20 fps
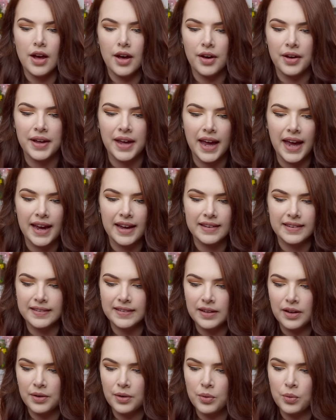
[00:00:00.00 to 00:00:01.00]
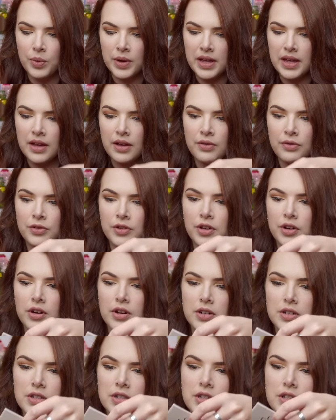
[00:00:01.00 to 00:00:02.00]
Okay, so we have
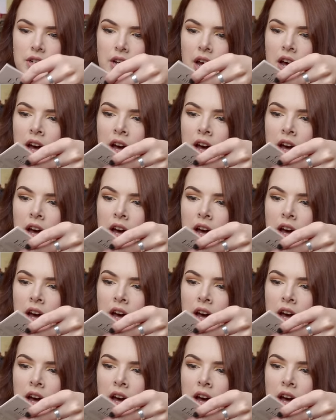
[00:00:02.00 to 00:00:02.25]
got,